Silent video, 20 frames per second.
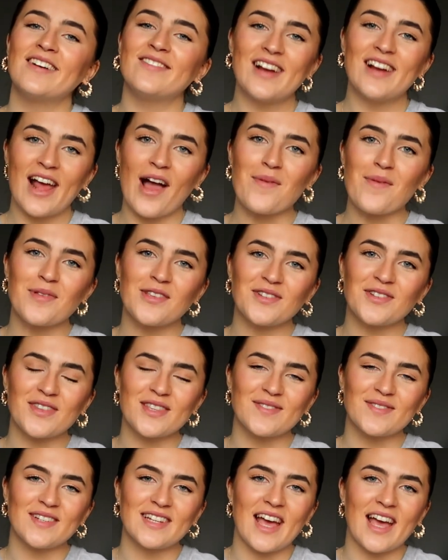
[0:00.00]
Really hope you enjoyed
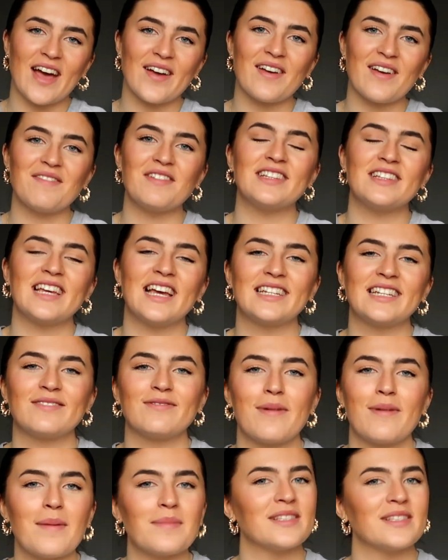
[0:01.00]
this video. If you did,
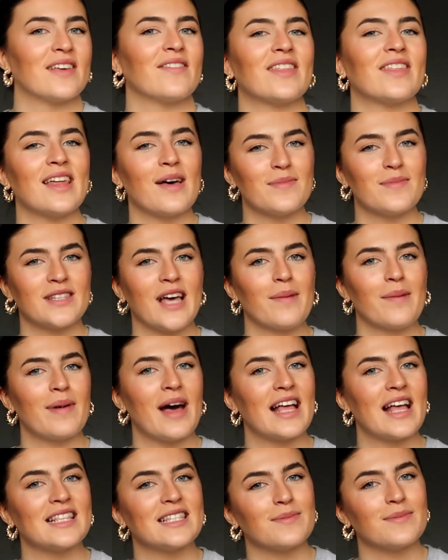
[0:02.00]
remember to give it a thumbs up
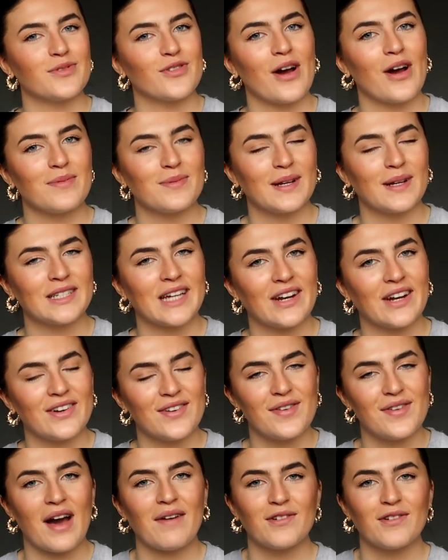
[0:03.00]
and subscribe to my channel
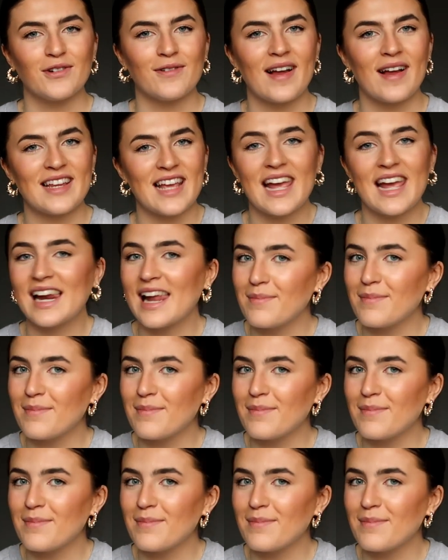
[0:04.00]
if you haven't already.